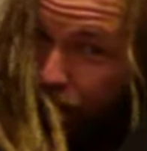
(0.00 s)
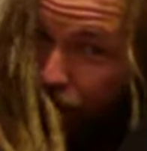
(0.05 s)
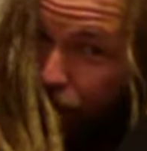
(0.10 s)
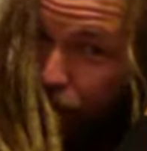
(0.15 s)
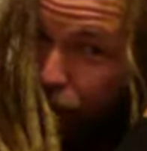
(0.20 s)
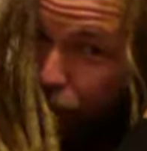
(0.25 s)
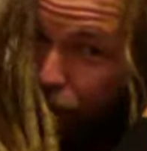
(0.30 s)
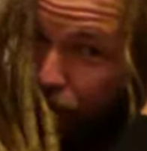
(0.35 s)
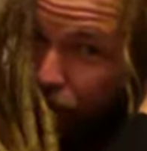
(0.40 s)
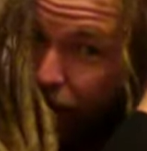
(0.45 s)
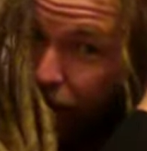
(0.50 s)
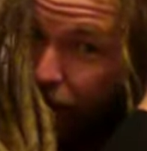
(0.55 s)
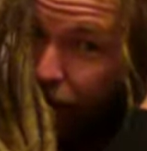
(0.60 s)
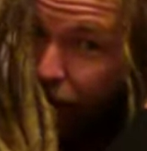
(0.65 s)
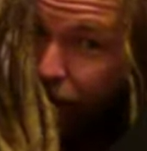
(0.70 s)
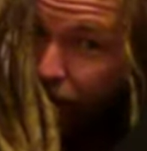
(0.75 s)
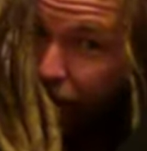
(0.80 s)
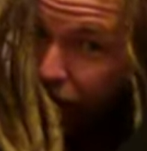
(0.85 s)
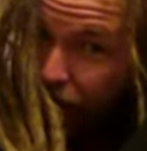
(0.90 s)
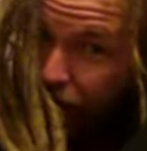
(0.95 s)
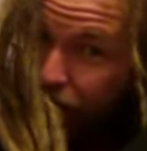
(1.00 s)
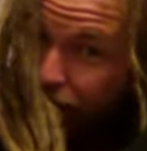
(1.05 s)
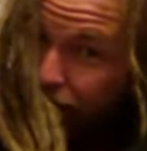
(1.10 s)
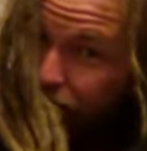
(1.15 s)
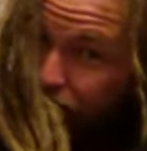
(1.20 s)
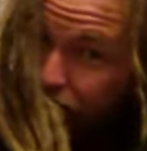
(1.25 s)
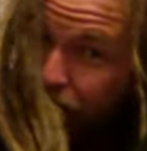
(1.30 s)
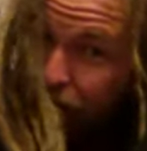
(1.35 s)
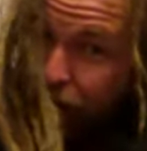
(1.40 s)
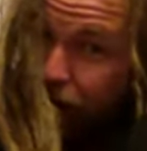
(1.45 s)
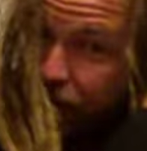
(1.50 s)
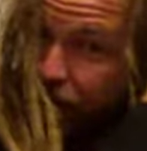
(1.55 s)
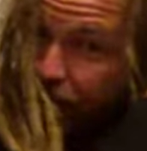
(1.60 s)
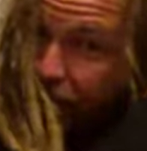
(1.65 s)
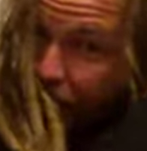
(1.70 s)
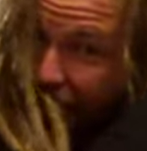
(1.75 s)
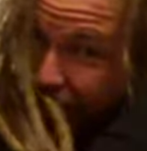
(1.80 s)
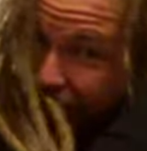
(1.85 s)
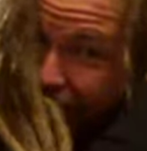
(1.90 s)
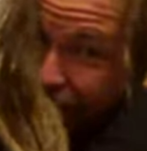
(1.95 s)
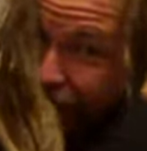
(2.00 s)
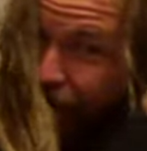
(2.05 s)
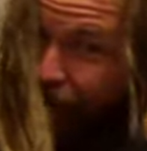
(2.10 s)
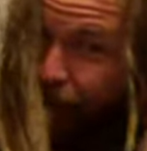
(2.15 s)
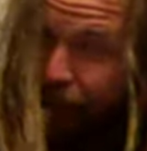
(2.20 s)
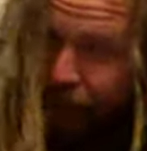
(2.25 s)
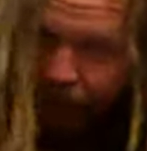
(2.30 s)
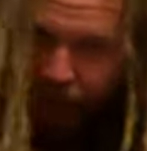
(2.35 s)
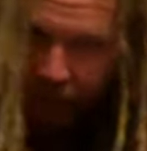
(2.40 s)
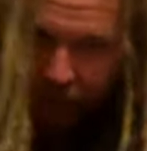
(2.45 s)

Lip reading: But stitch a 9,